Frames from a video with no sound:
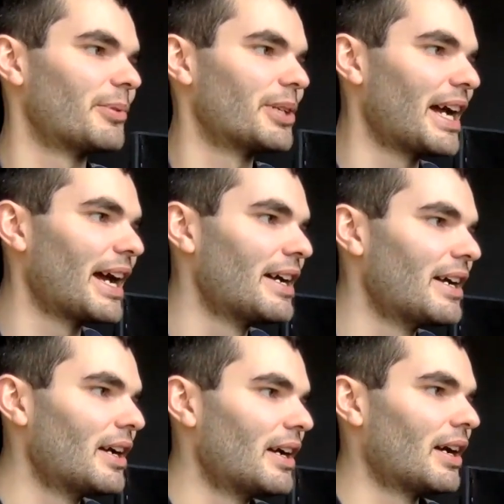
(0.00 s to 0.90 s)
But yeah,
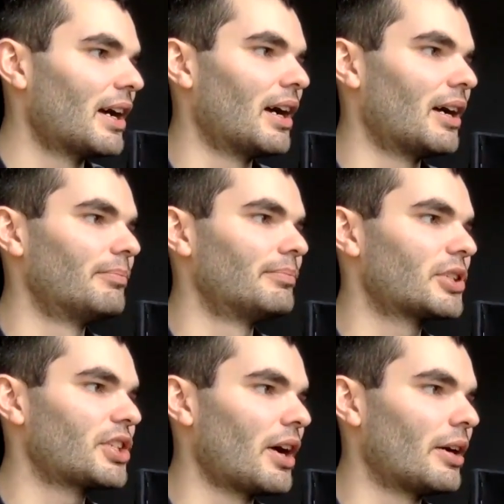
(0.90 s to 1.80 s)

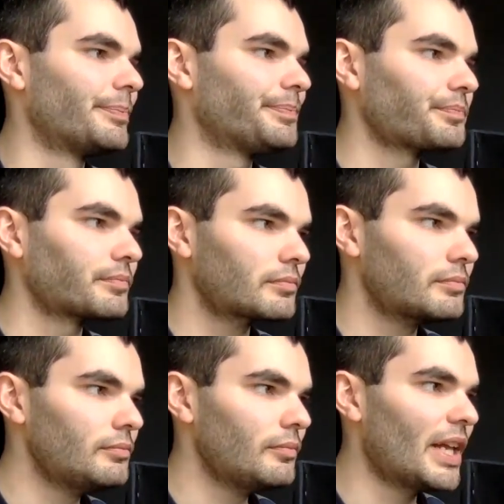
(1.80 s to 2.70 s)
so
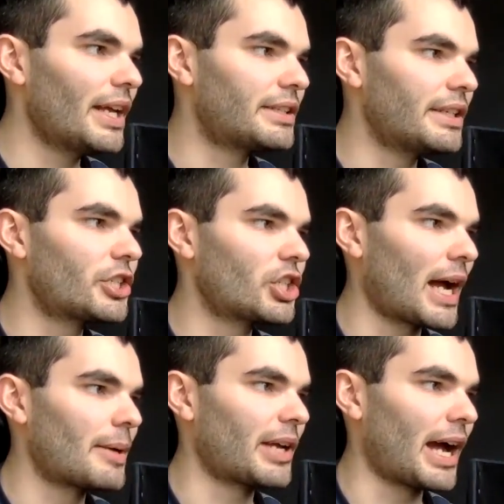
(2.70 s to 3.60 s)
it did
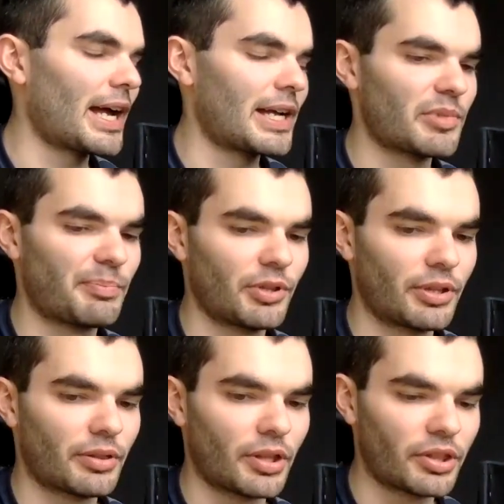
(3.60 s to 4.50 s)
shape games. But
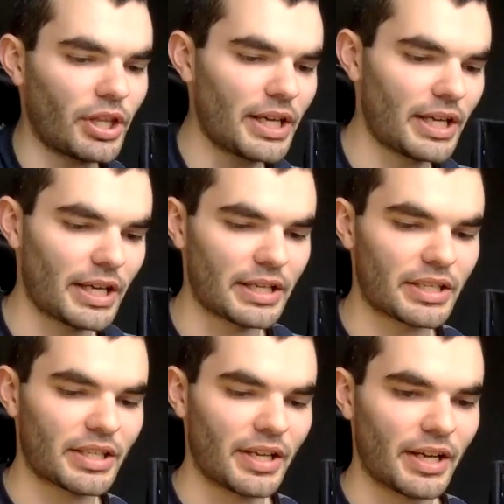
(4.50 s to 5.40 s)
the thing
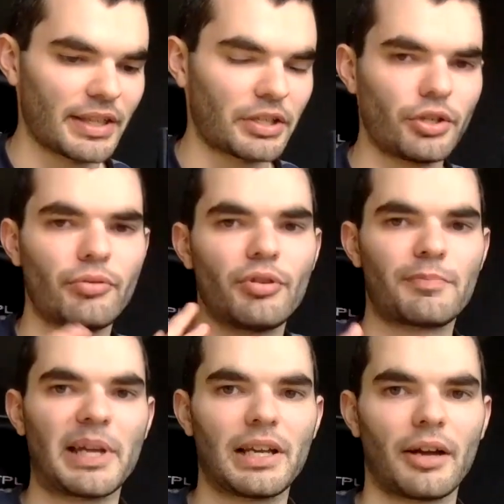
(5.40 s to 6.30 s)
is, they do use
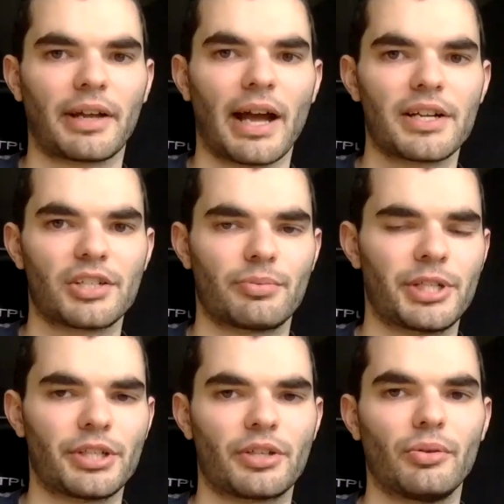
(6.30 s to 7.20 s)
big locations, which
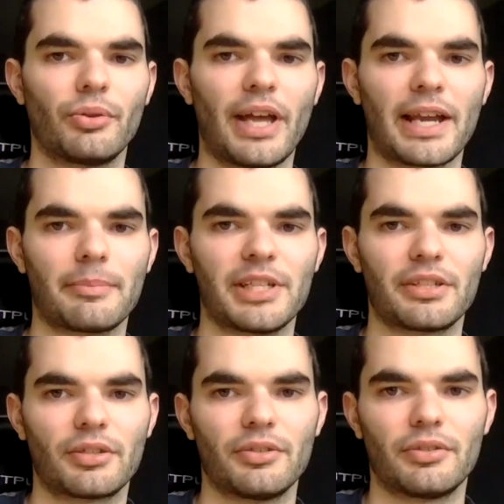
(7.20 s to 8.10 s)
is cool. The enemies
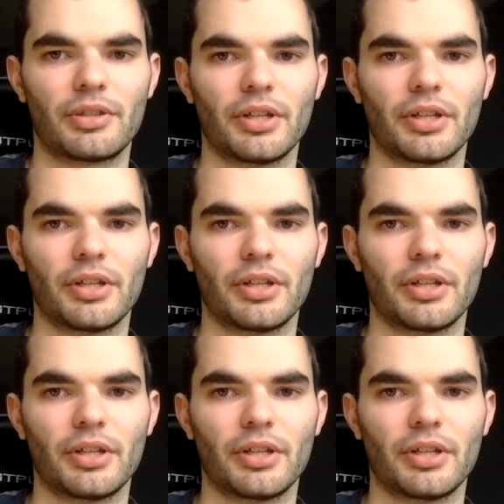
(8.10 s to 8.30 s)
are good.